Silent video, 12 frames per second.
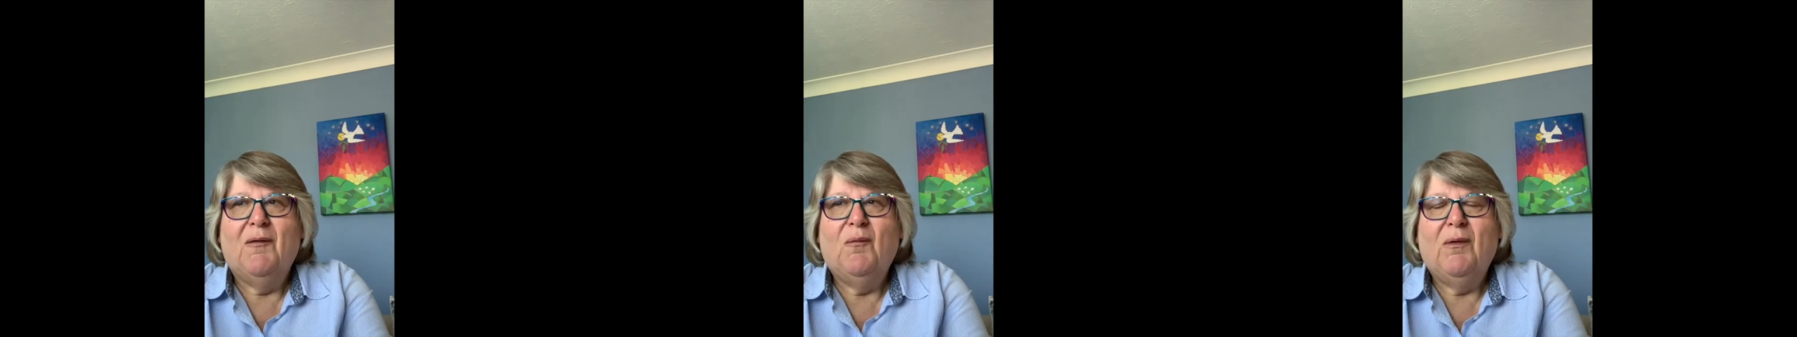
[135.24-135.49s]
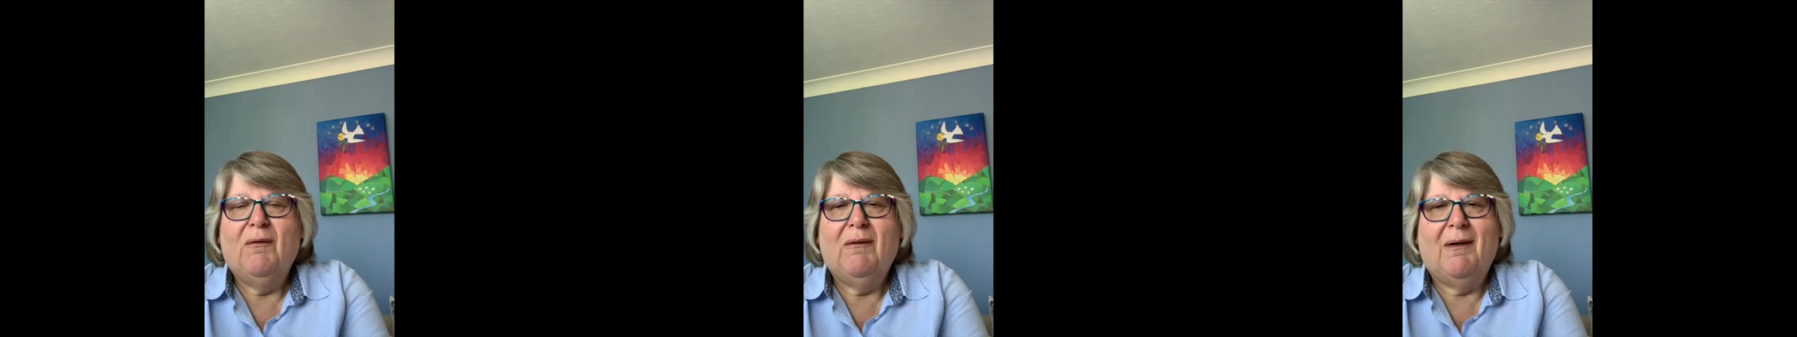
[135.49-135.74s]

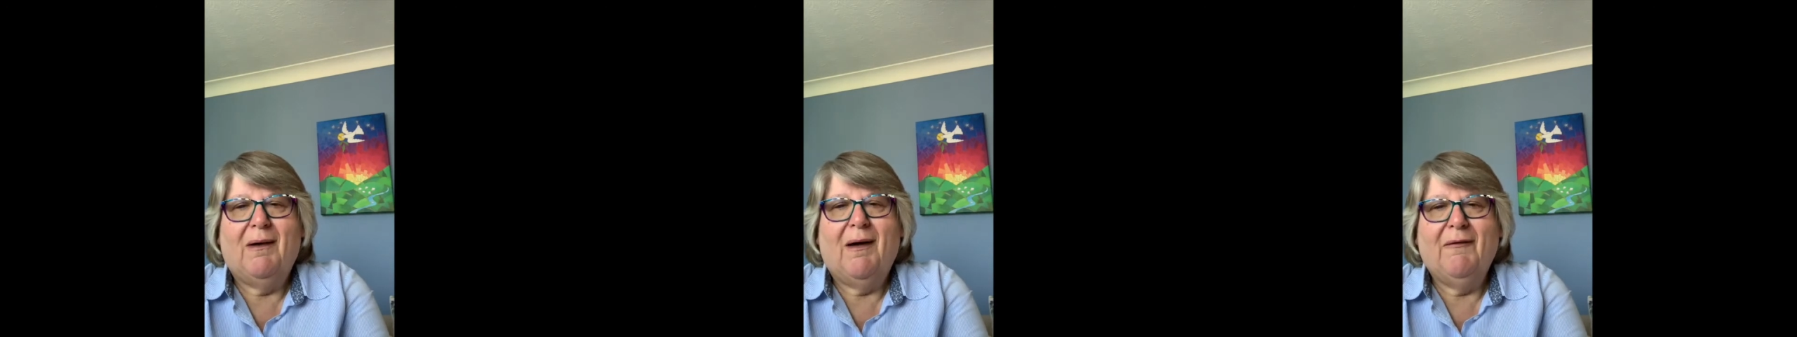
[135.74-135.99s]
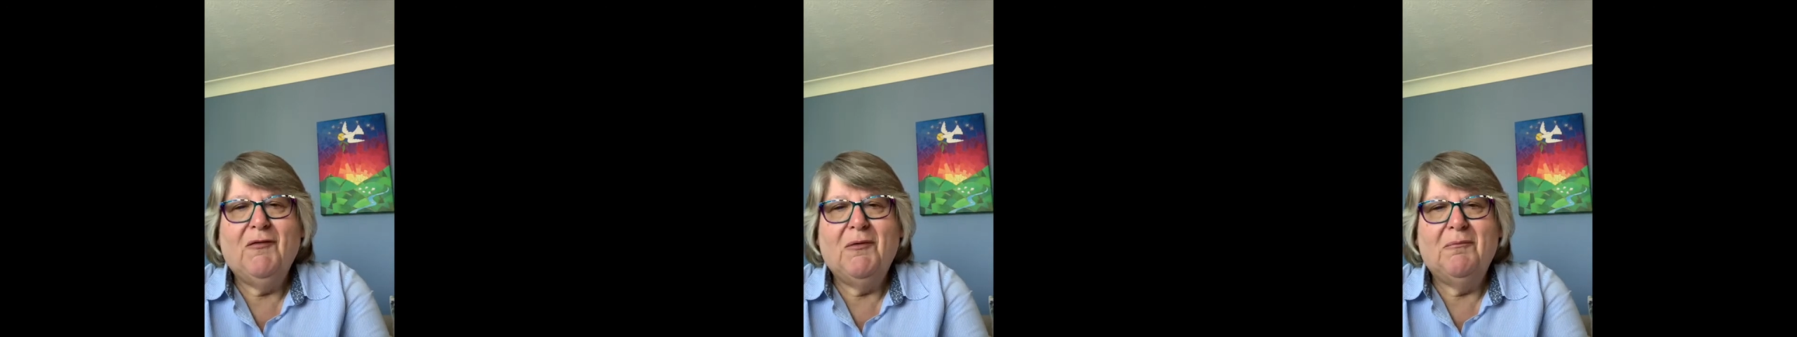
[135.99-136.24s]
Well,
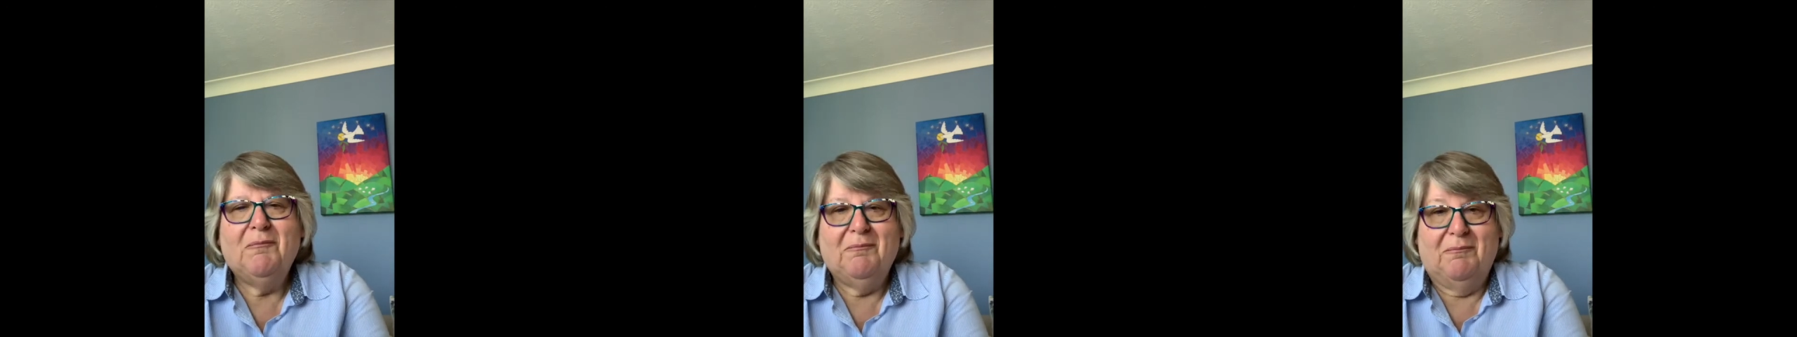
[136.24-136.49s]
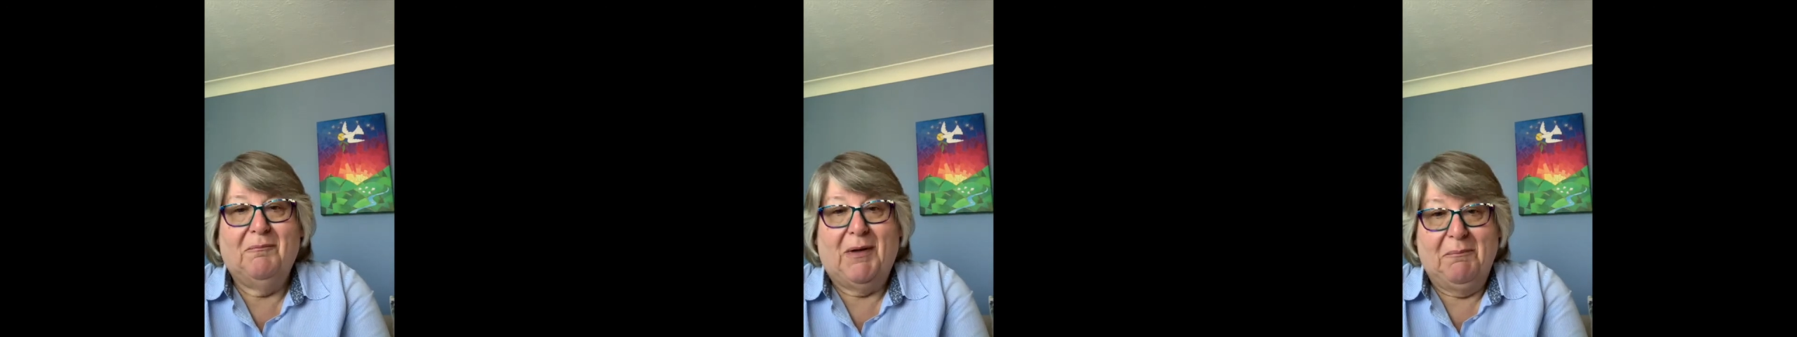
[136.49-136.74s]
I've got
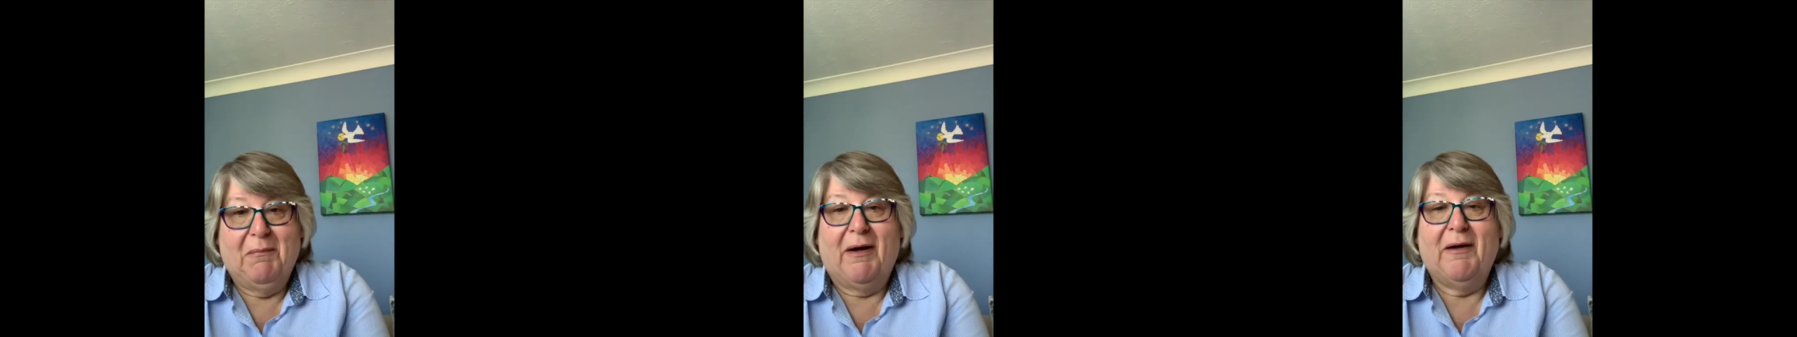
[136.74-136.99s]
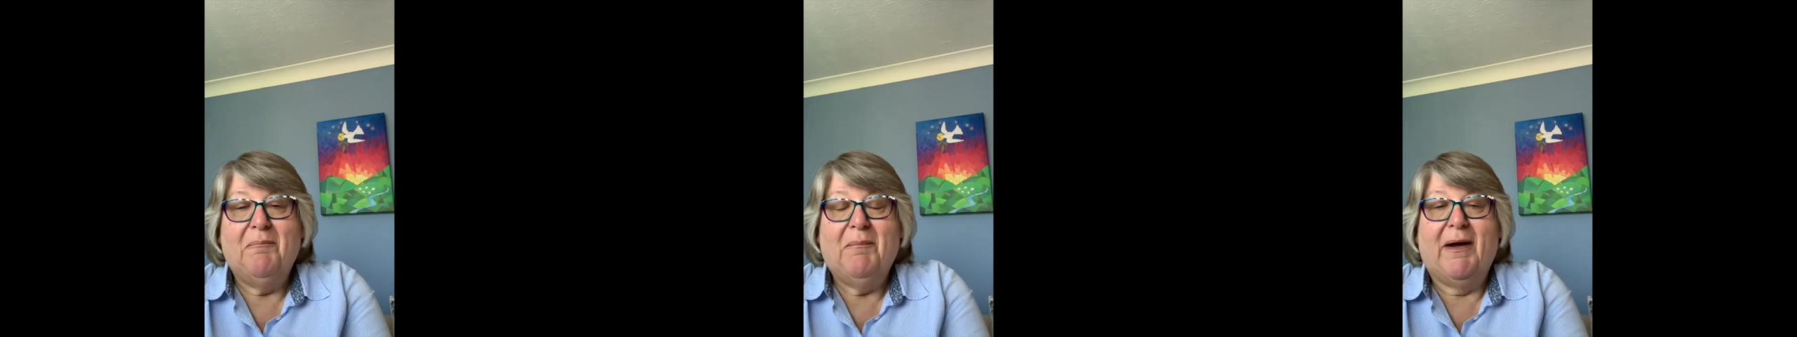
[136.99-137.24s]

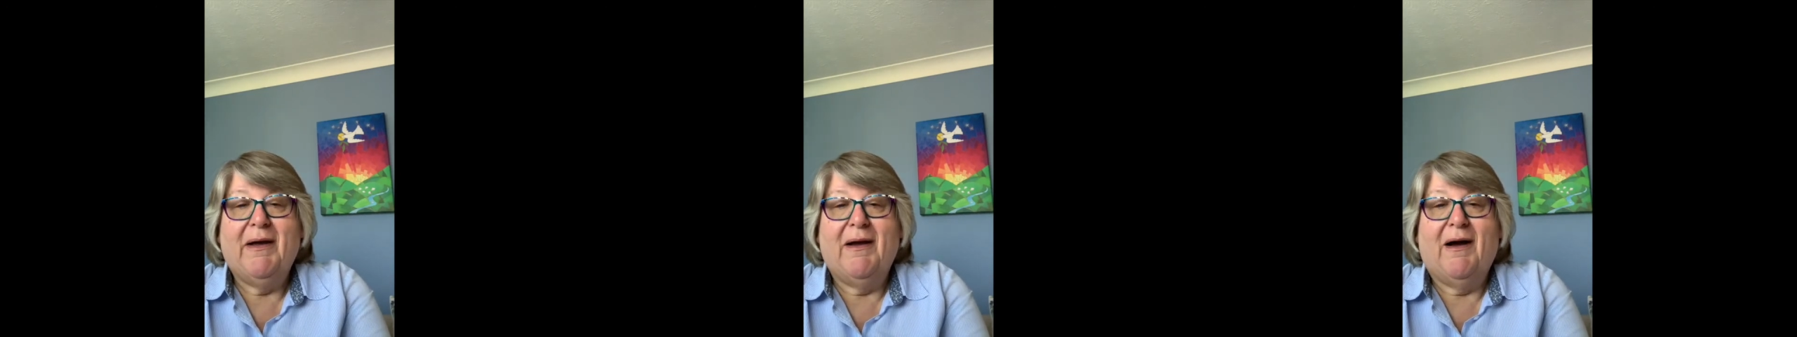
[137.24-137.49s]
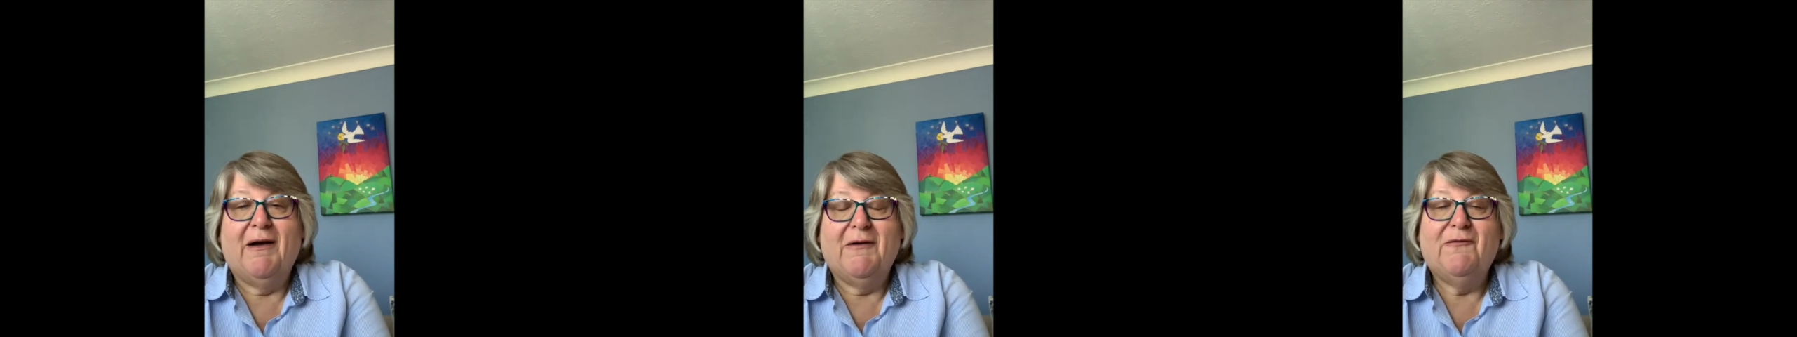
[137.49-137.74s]
my
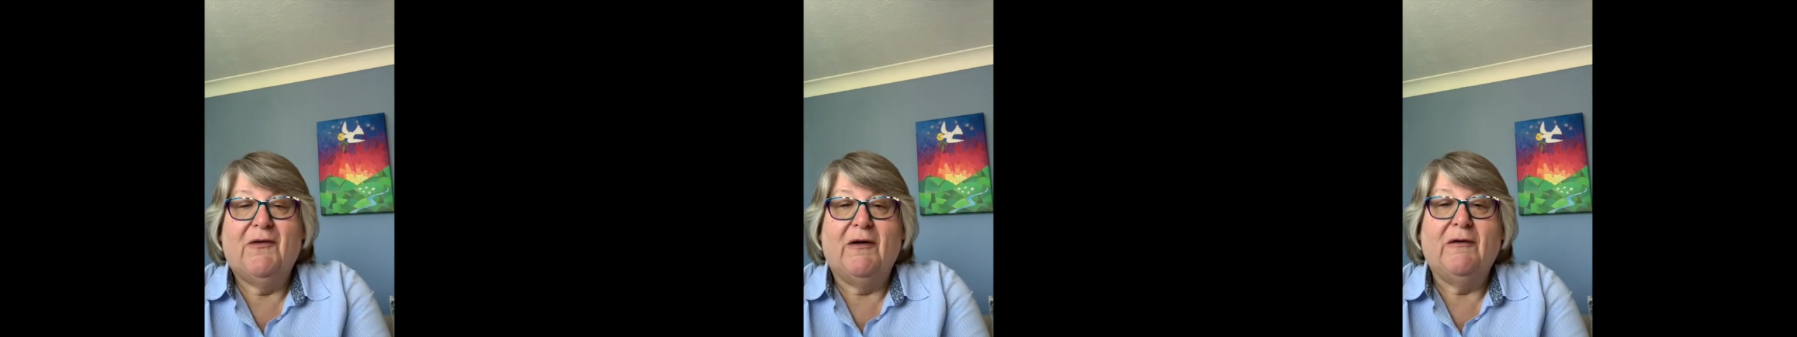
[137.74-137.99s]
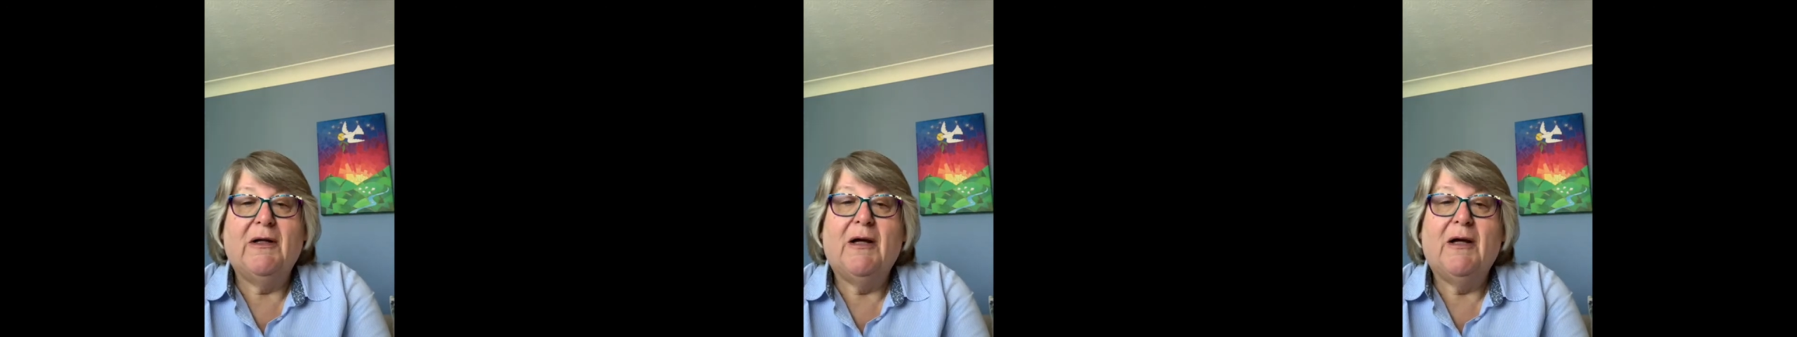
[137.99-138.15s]
iPhone,